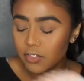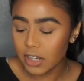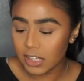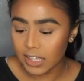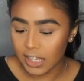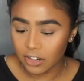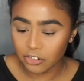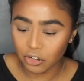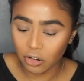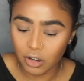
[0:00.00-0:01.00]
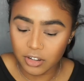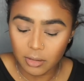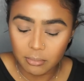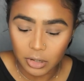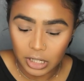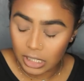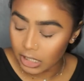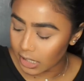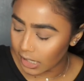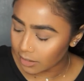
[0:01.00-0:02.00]
really enjoyed Money
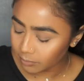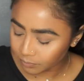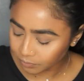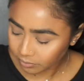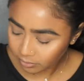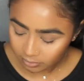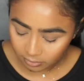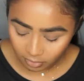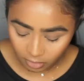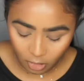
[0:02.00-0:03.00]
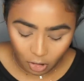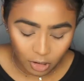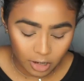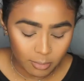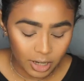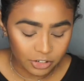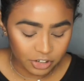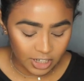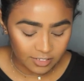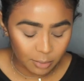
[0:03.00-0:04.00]
Honey on my
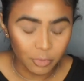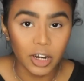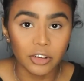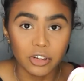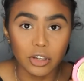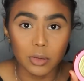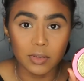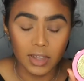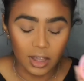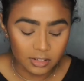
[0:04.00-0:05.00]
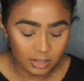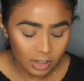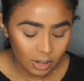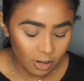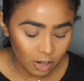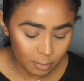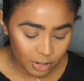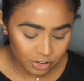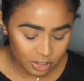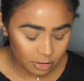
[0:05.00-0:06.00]
cheeks, I'm going to actually use that on
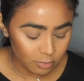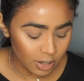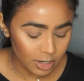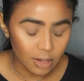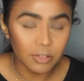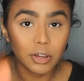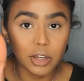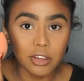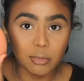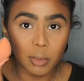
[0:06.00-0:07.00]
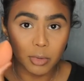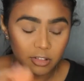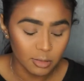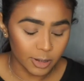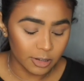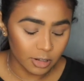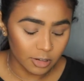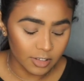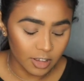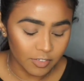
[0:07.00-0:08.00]
my cheeks right now. So I'm going to use my Beauty Blender
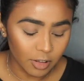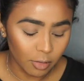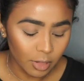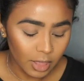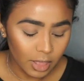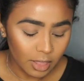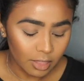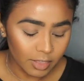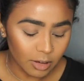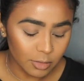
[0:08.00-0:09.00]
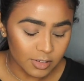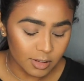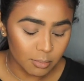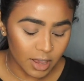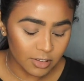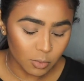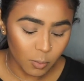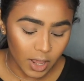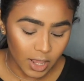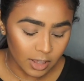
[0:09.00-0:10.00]
because I felt that was the best
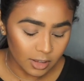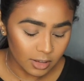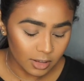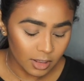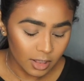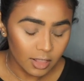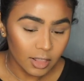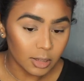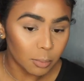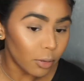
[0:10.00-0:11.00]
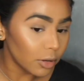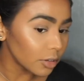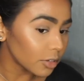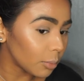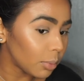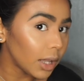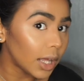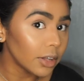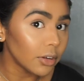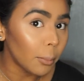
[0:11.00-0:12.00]
way that the product
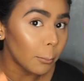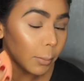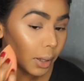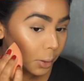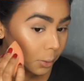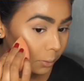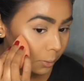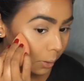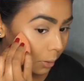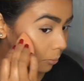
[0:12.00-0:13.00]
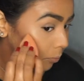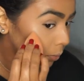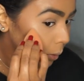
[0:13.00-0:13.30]
applied on my skin.